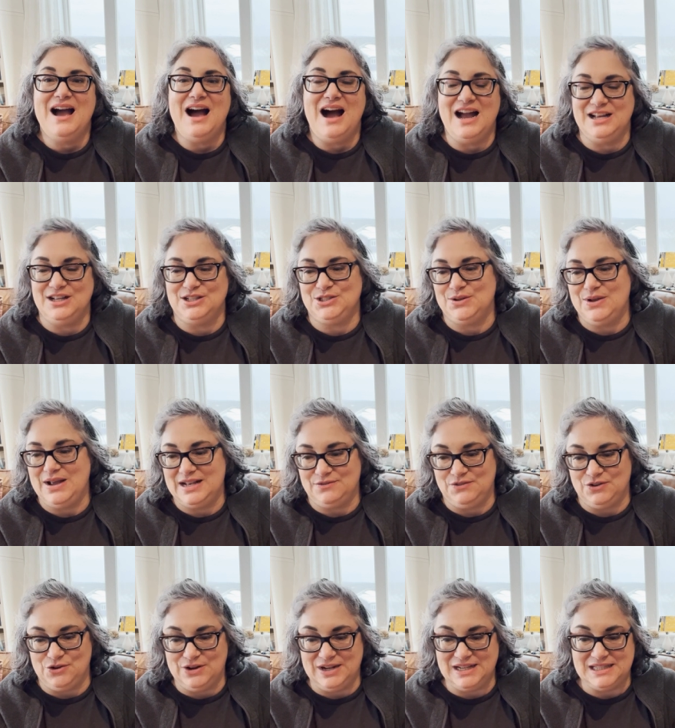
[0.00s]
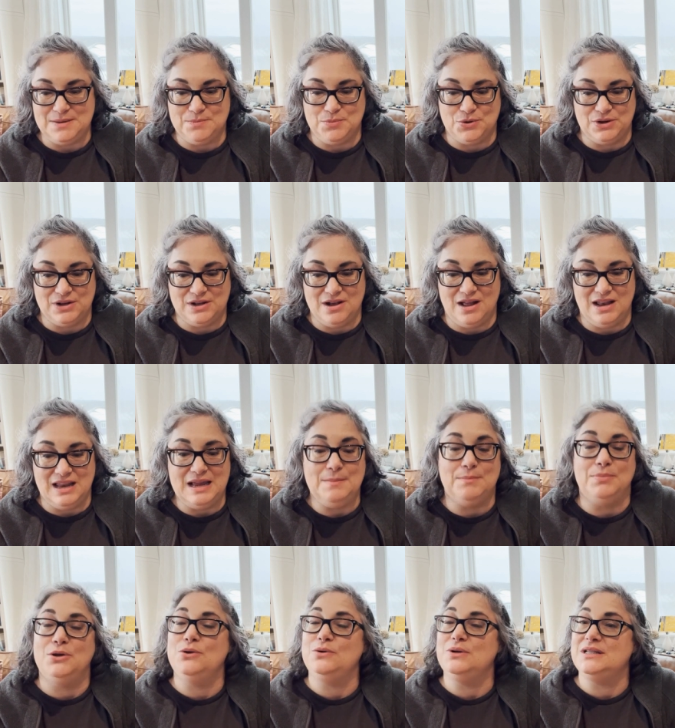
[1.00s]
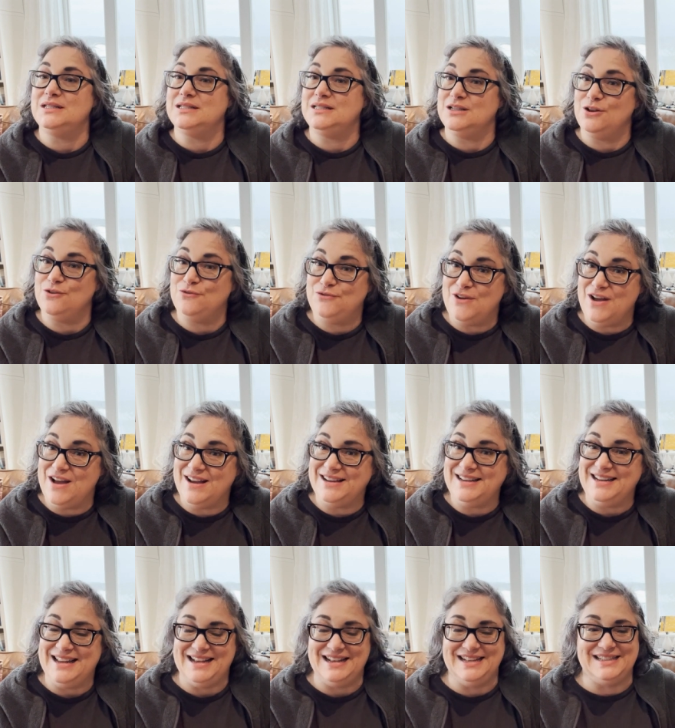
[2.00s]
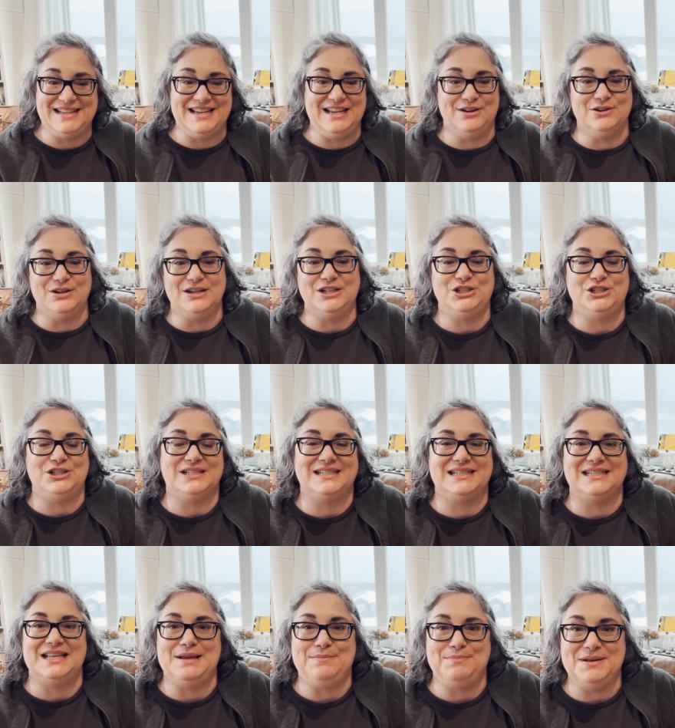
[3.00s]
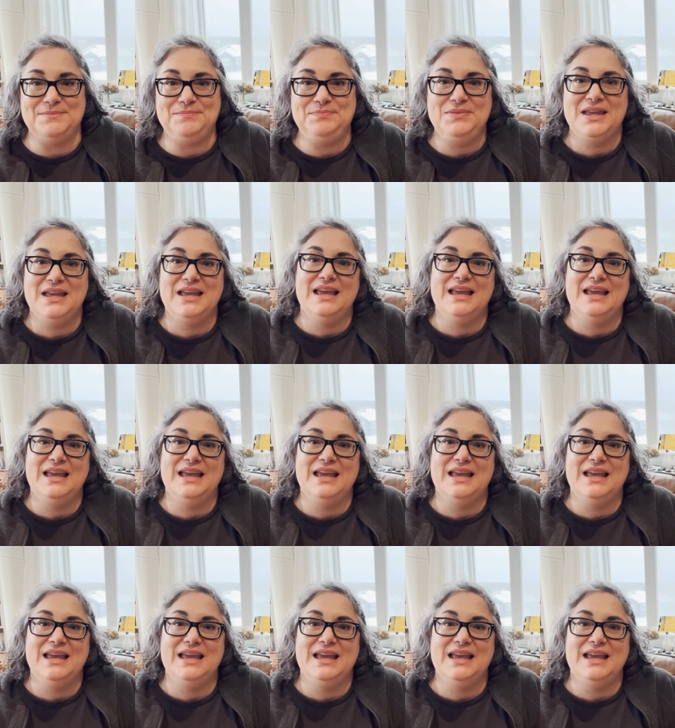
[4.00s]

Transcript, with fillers: I also have a crazy border collie. Blue is still fine. He's here. He's just sleeping.